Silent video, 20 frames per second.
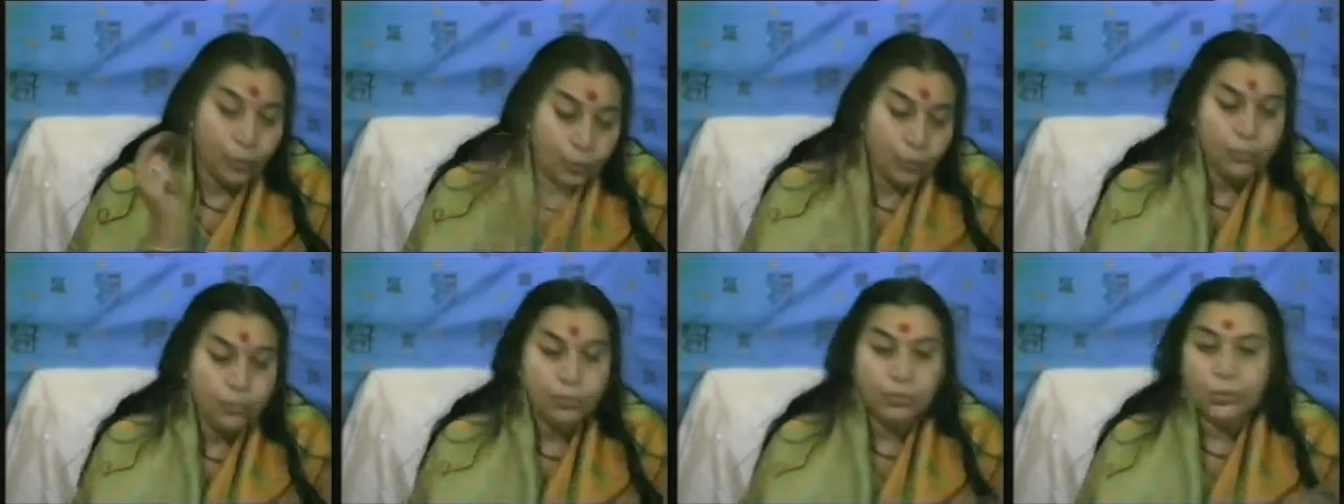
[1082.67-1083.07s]

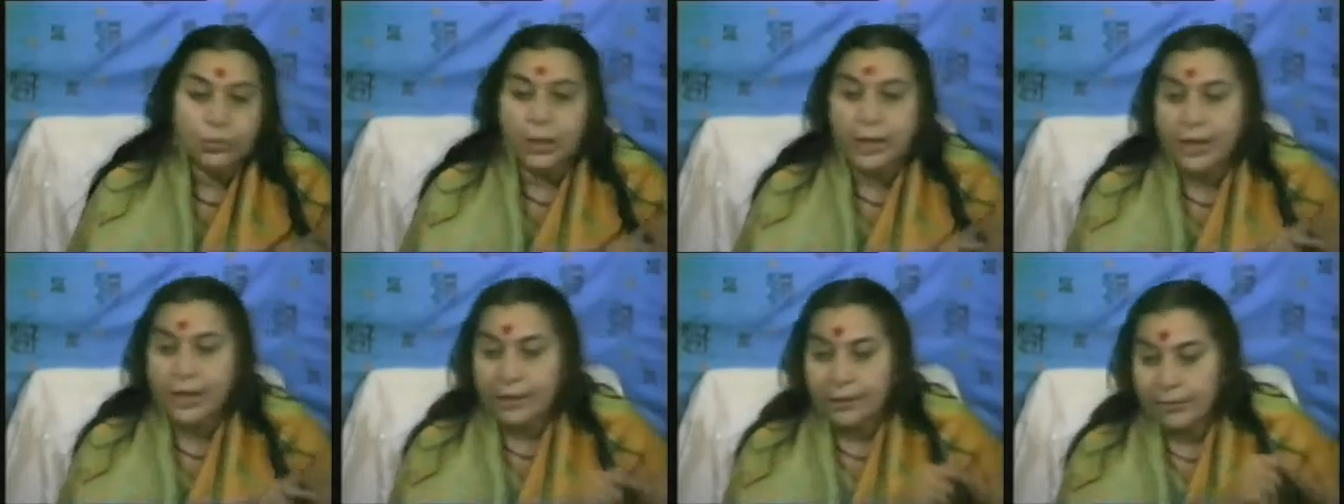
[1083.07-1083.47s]
you
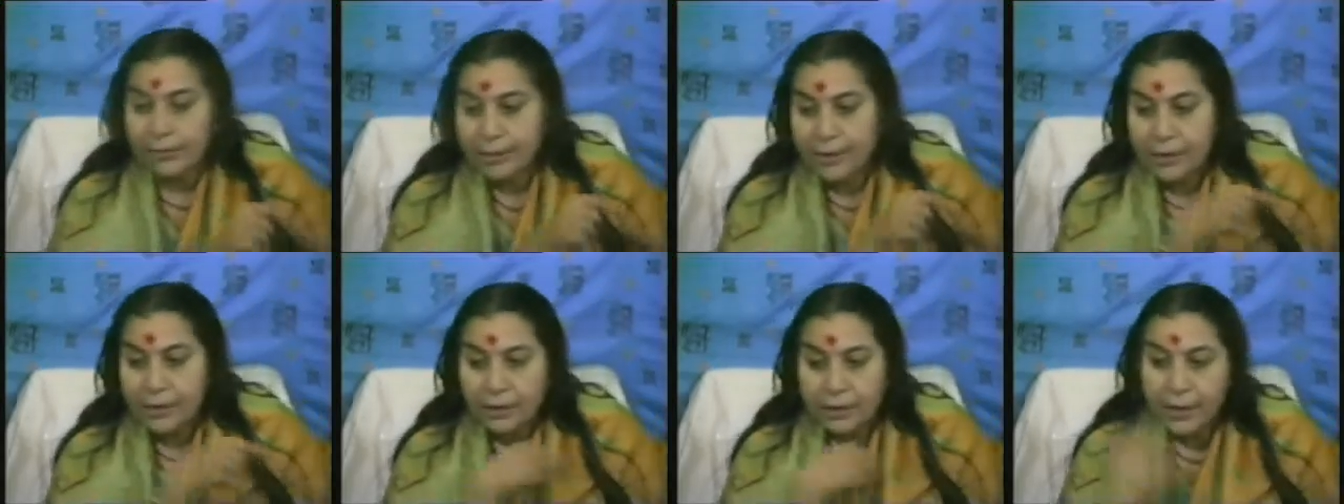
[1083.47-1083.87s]
shouldn't correct
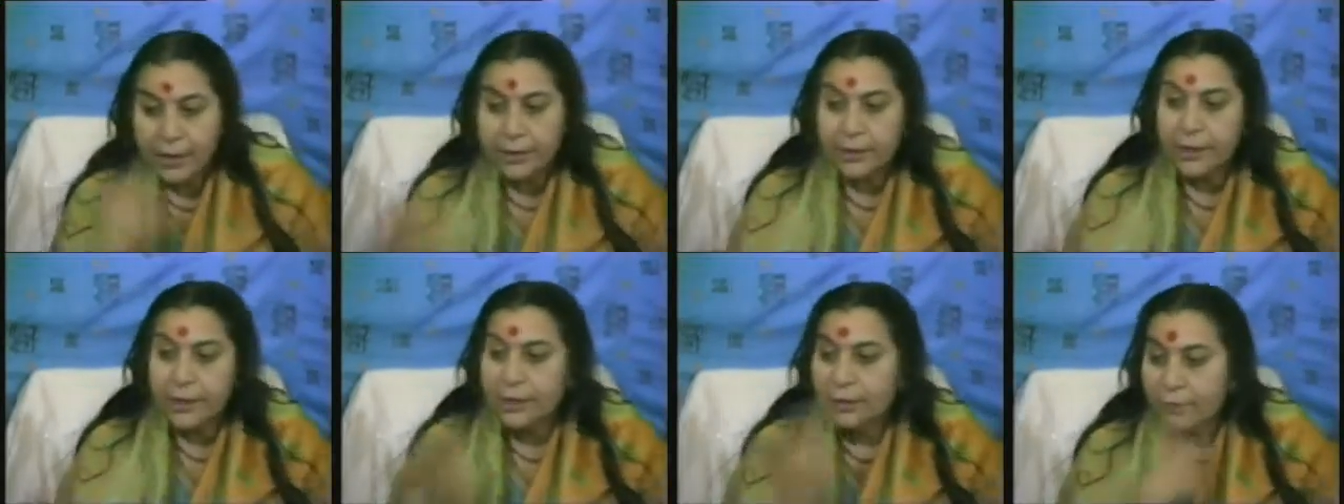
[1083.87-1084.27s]
me.
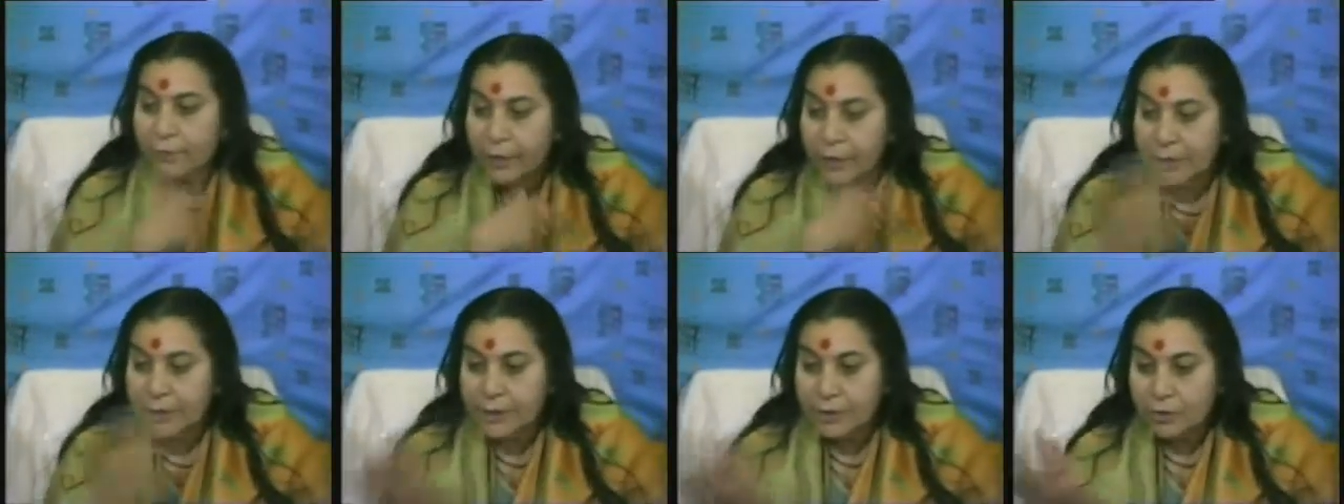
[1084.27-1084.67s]
Like that the
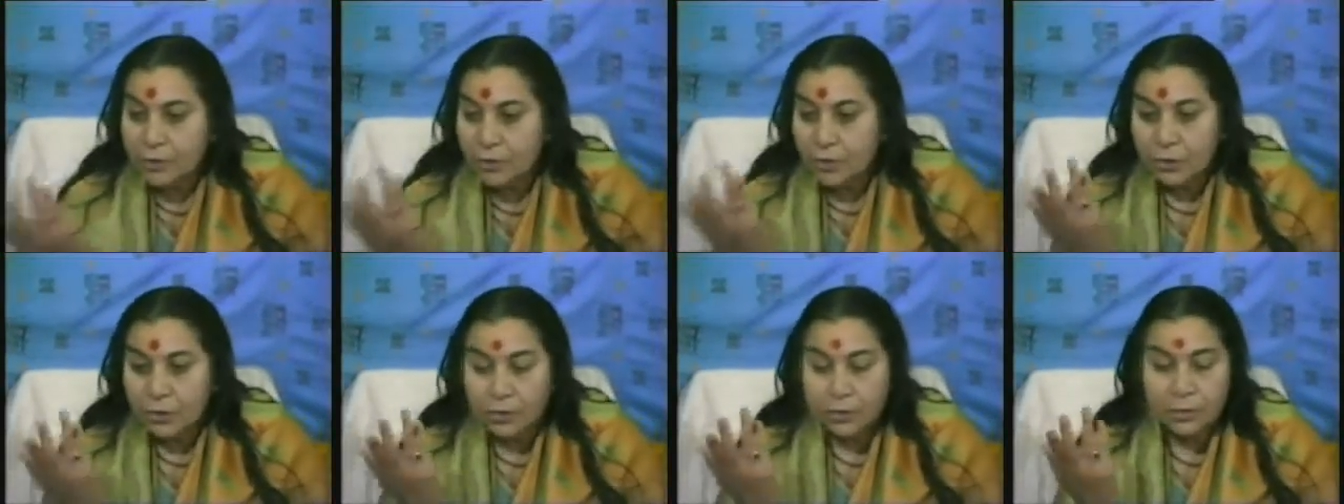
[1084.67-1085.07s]
fight is
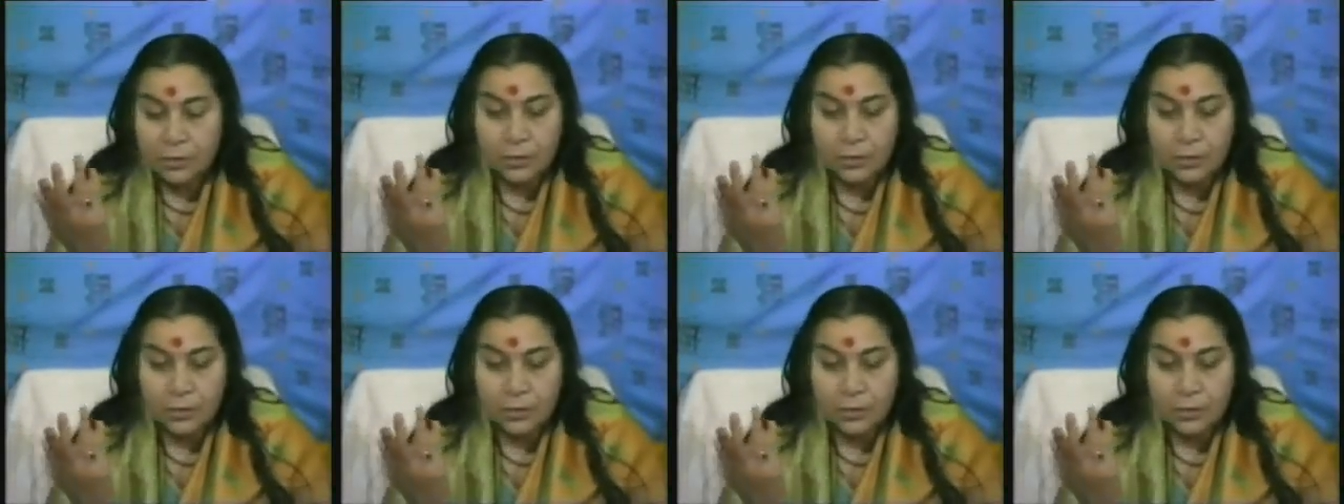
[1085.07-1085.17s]
on.